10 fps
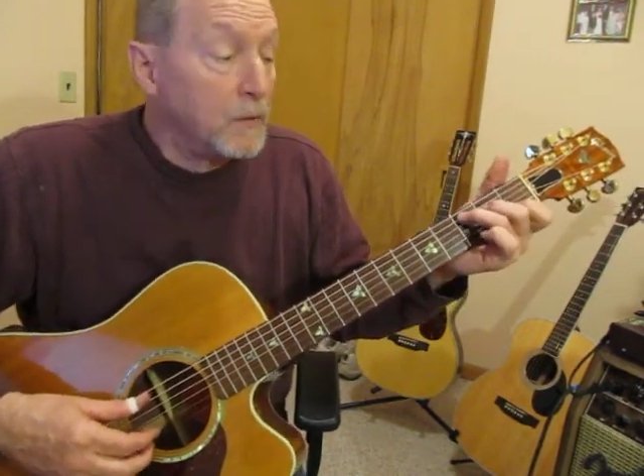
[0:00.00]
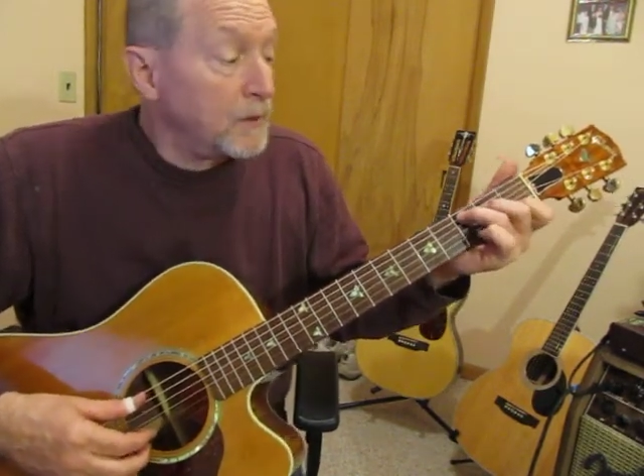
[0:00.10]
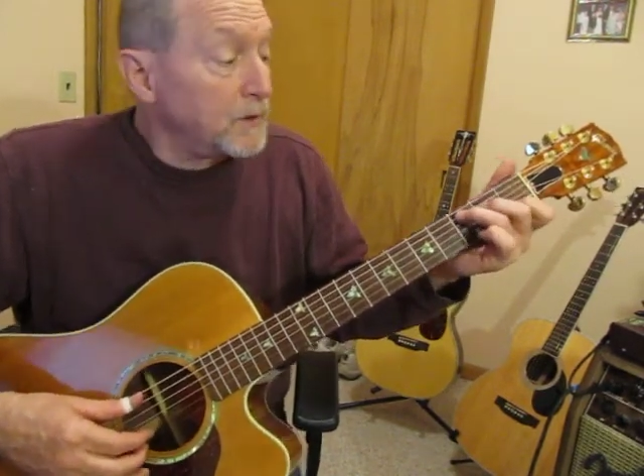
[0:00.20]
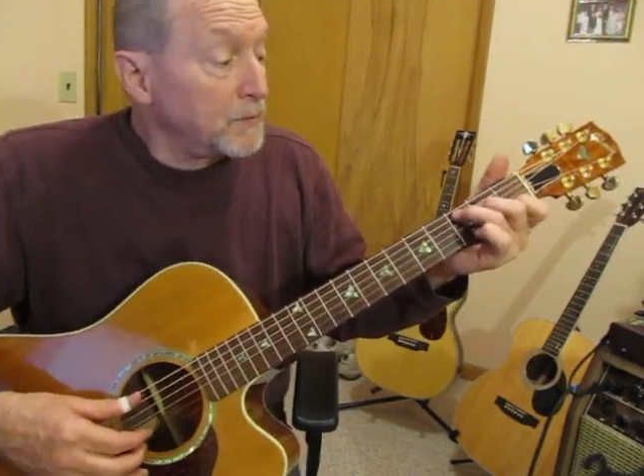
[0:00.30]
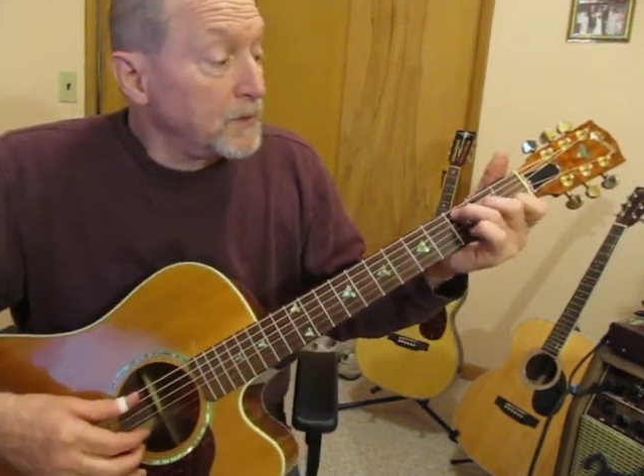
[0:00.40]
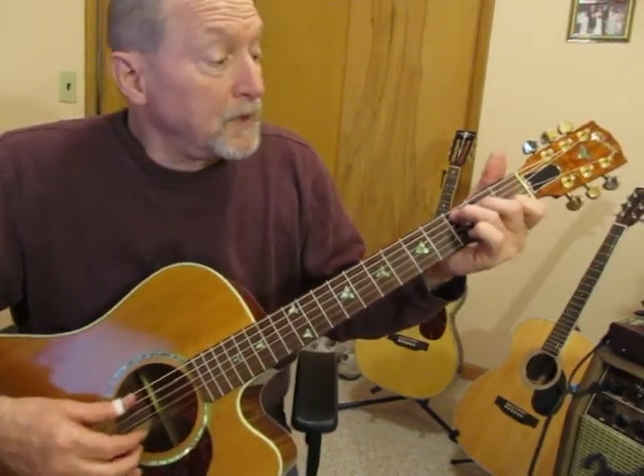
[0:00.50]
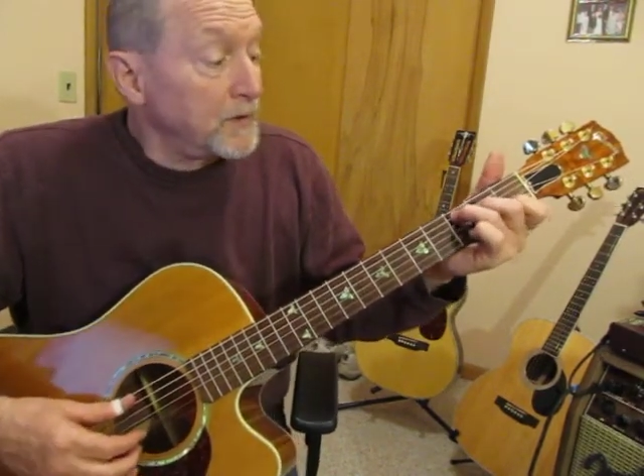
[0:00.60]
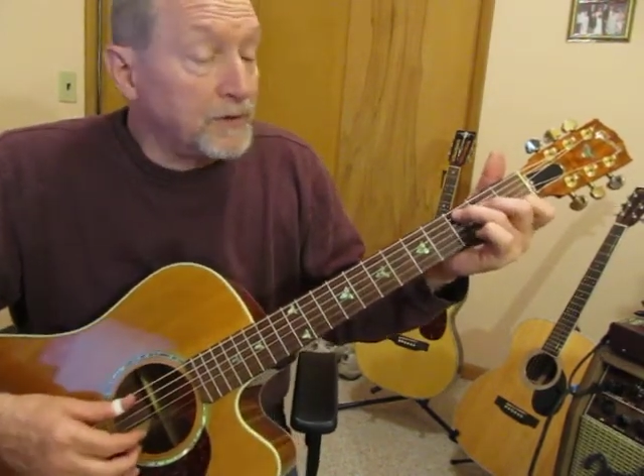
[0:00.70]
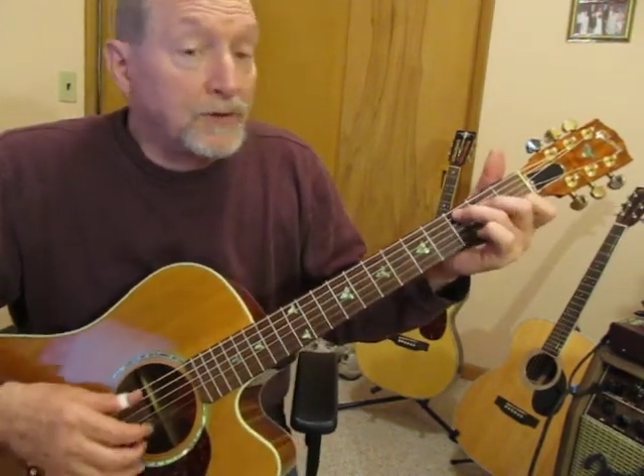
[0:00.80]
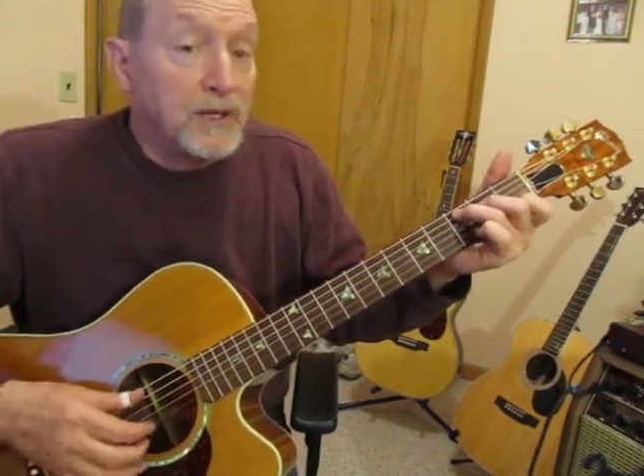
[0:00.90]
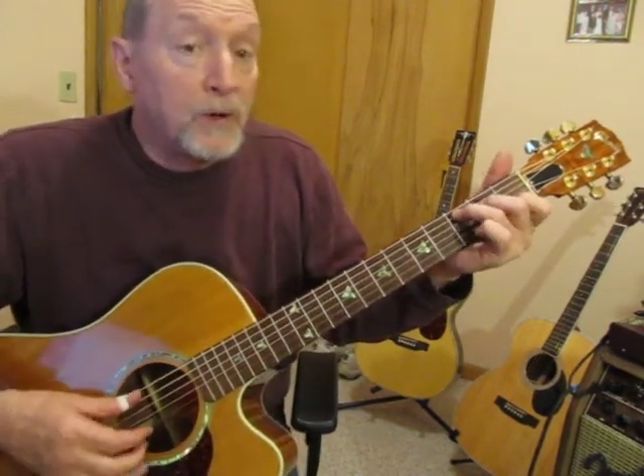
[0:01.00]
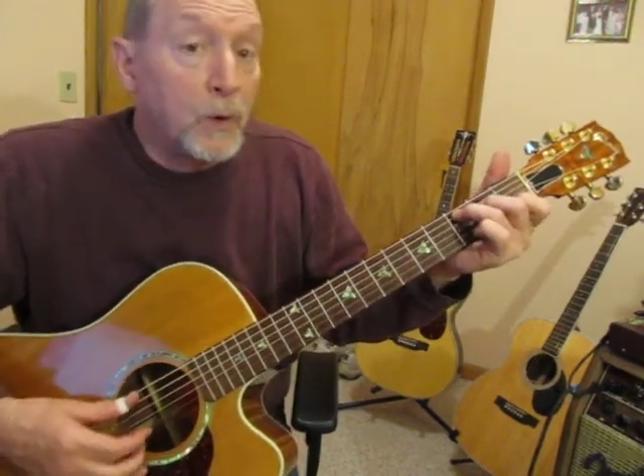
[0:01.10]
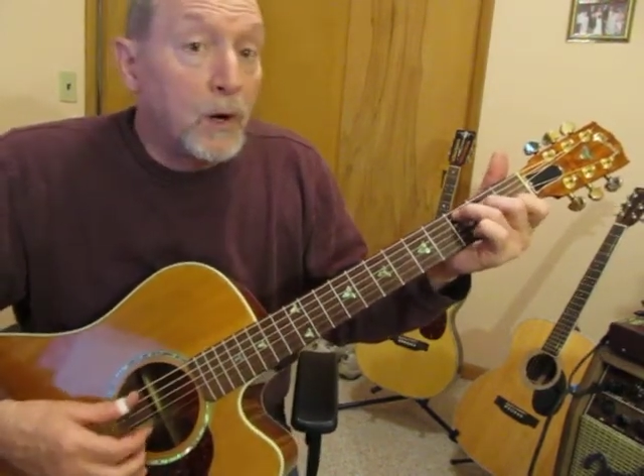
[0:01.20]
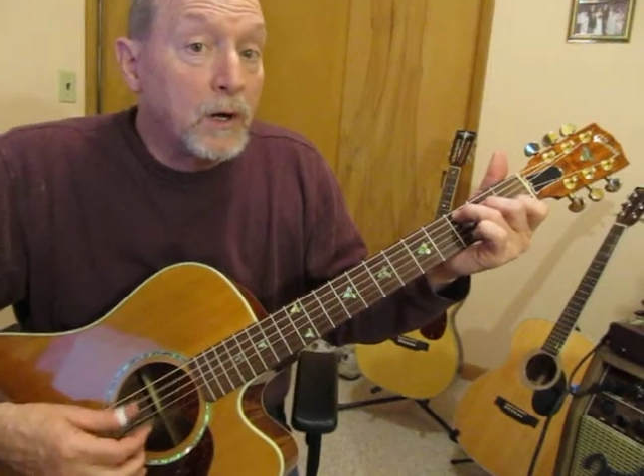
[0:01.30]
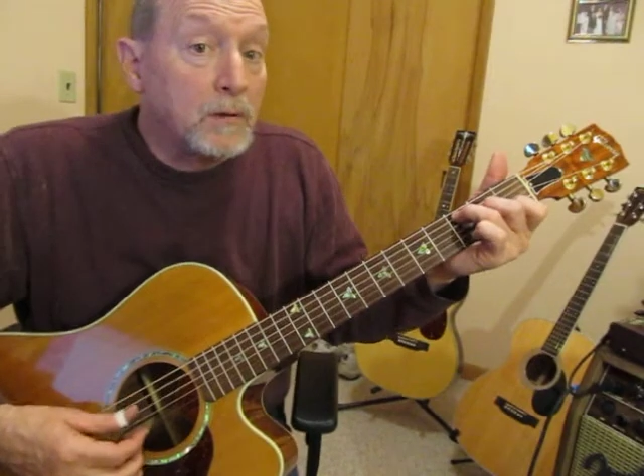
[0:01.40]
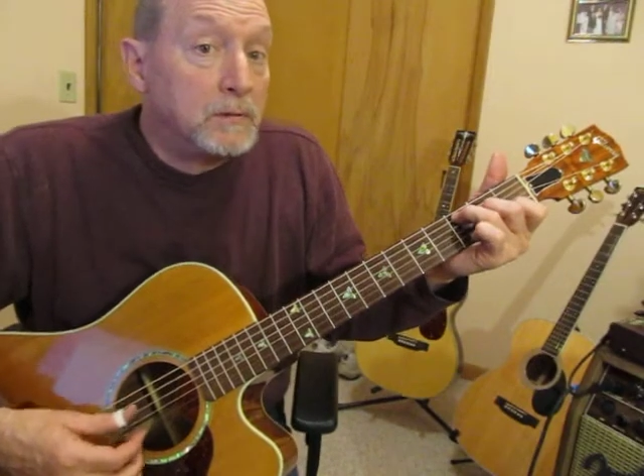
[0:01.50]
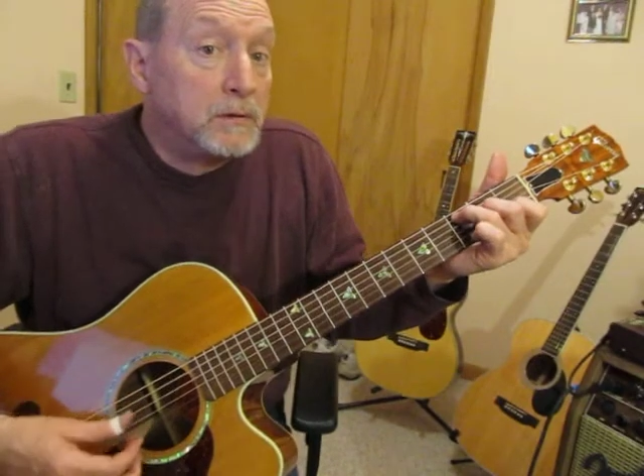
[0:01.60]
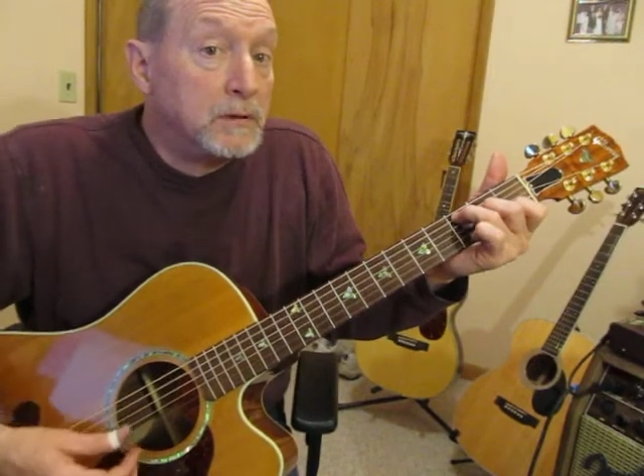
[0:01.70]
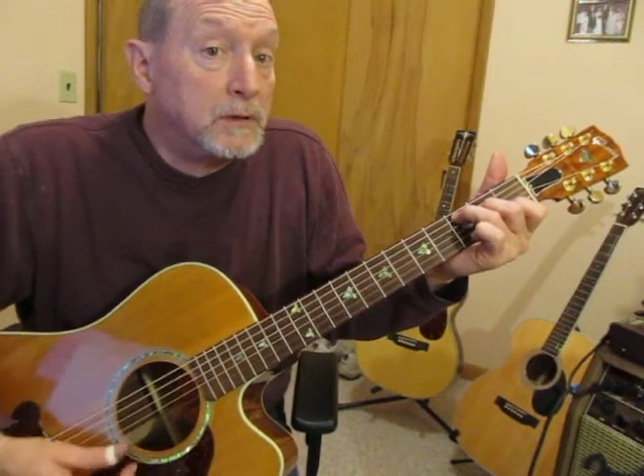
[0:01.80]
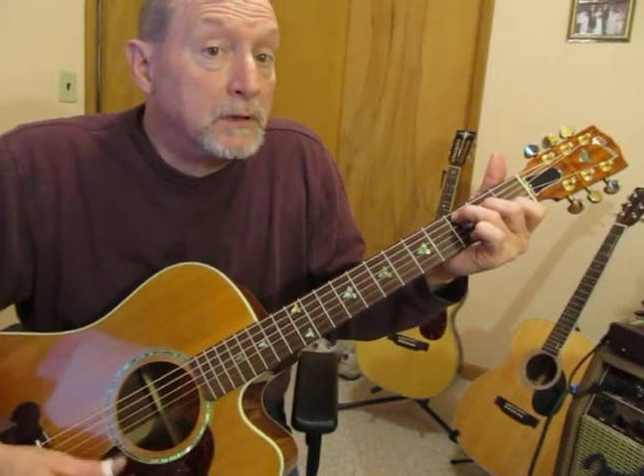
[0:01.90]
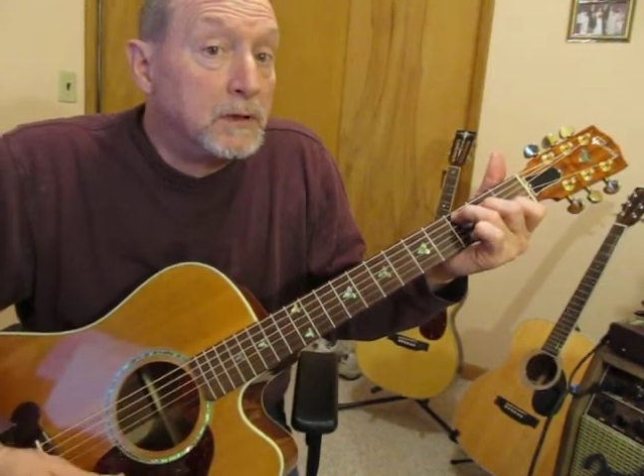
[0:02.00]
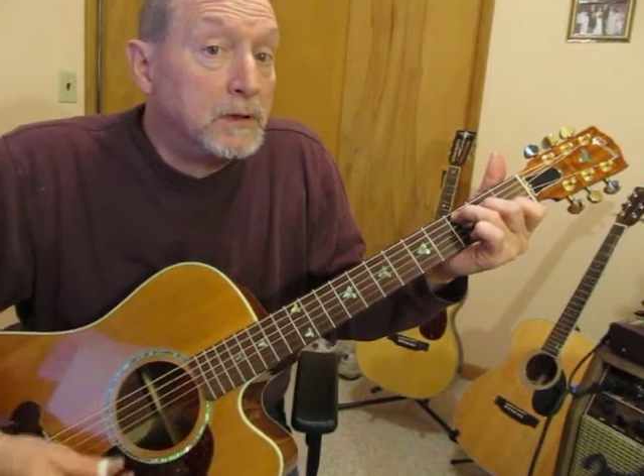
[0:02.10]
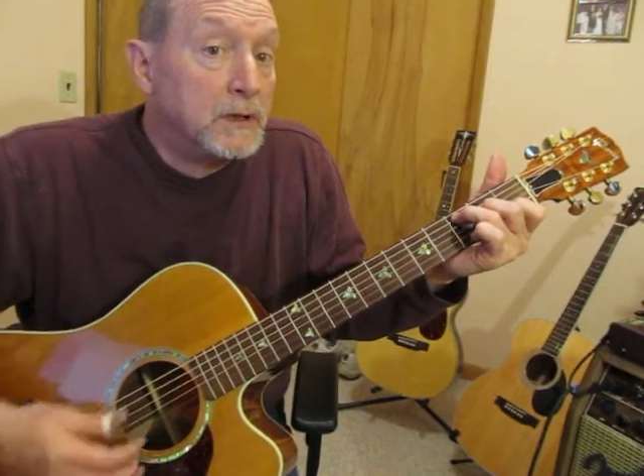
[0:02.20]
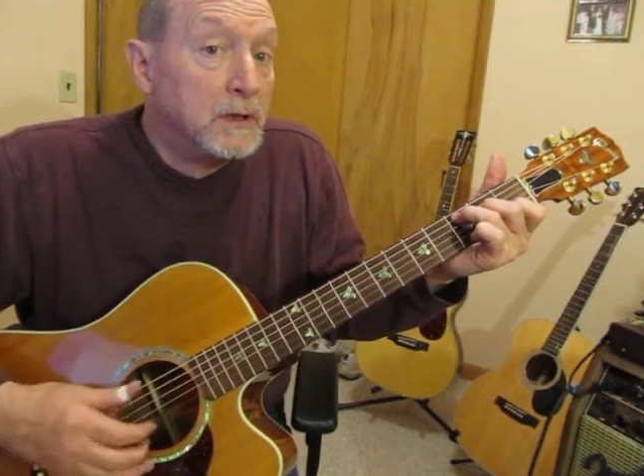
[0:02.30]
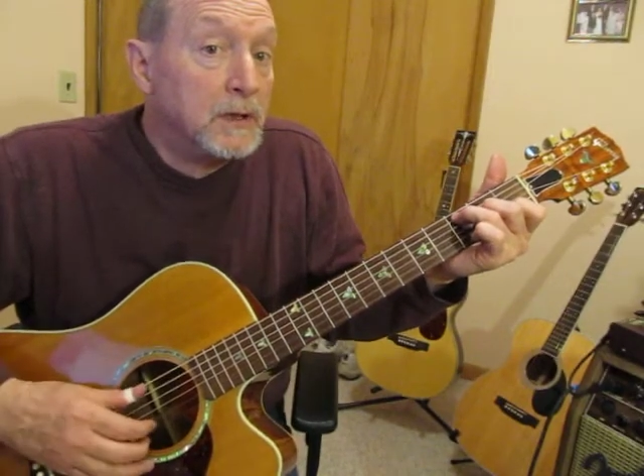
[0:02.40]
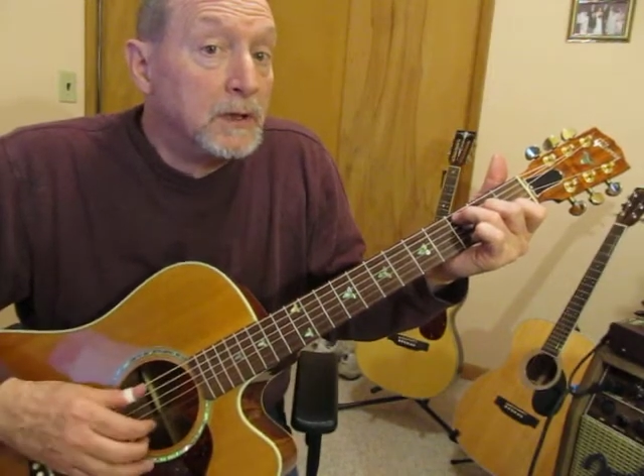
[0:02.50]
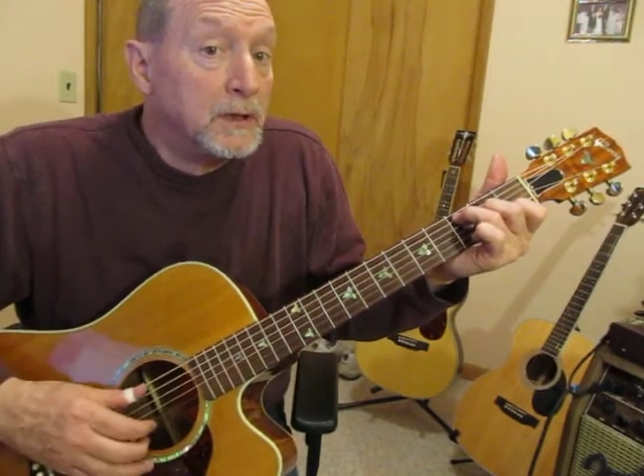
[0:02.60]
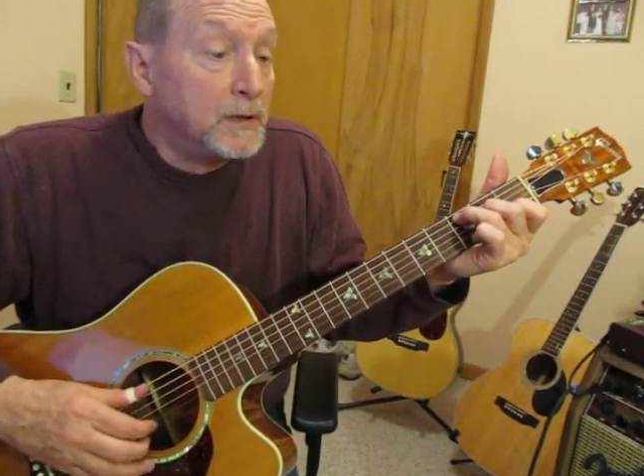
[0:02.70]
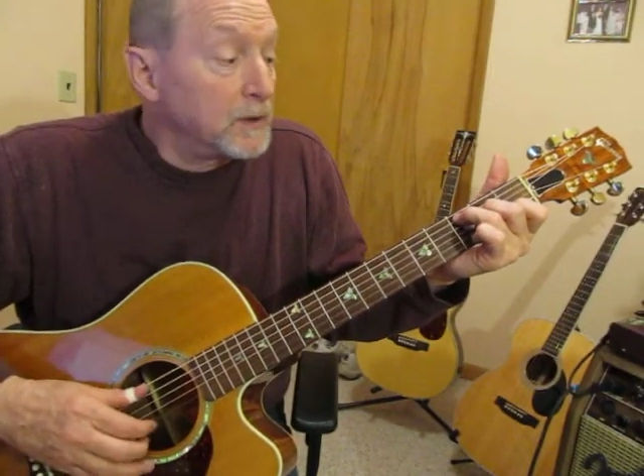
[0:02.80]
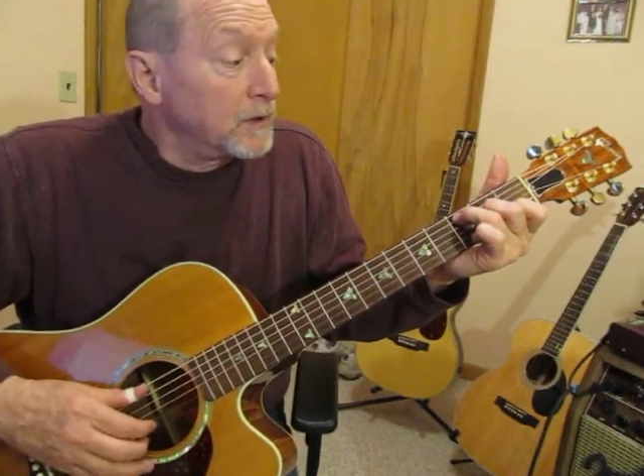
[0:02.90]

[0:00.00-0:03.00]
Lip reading: When you're in the C chord, you